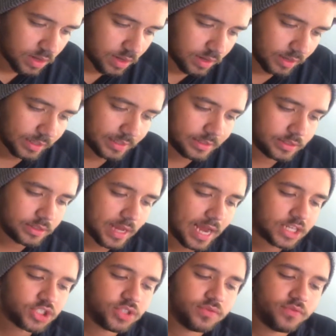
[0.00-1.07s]

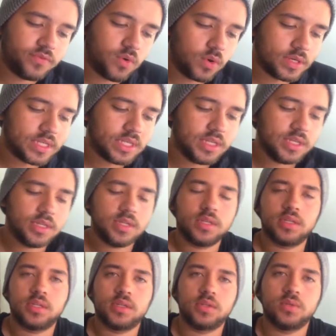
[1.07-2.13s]
Action 14,
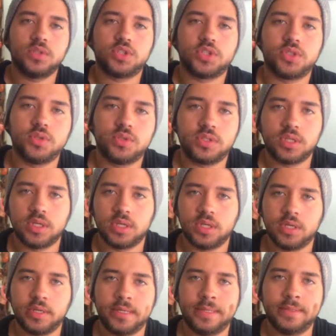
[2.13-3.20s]
we choose
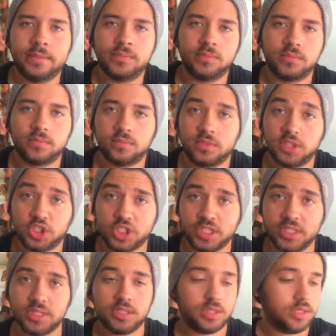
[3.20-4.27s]
the
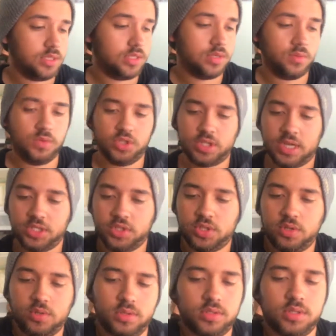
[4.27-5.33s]
cheese, which I
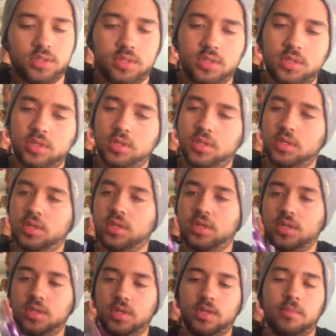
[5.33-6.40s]
chose
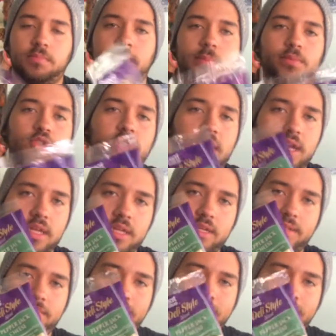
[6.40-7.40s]
pepper jack.